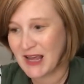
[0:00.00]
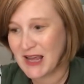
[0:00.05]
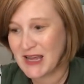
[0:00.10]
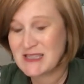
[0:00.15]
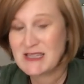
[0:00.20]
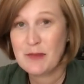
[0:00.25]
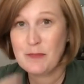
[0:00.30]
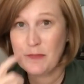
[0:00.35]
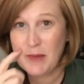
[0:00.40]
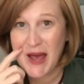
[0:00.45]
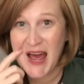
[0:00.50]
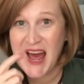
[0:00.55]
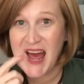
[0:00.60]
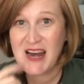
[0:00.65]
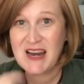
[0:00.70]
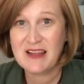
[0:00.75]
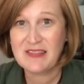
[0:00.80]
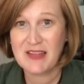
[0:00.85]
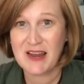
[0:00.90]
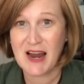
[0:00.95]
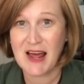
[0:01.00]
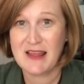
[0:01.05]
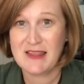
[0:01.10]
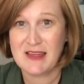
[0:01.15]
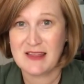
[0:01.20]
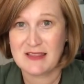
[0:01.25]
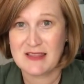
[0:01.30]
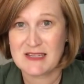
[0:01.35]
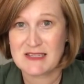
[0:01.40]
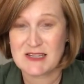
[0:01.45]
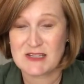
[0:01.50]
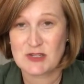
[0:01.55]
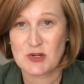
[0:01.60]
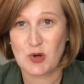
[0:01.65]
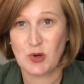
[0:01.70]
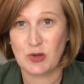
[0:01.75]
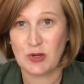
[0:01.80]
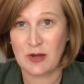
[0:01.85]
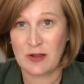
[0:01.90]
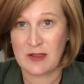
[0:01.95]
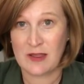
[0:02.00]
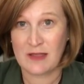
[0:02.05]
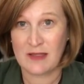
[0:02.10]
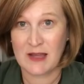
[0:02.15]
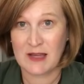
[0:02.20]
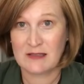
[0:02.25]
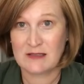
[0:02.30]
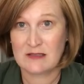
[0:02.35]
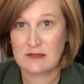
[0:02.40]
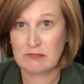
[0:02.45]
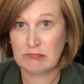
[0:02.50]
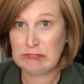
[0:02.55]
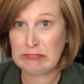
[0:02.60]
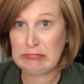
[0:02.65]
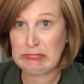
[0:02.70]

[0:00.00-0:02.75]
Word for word: Is it bad that I think this is cooler than this?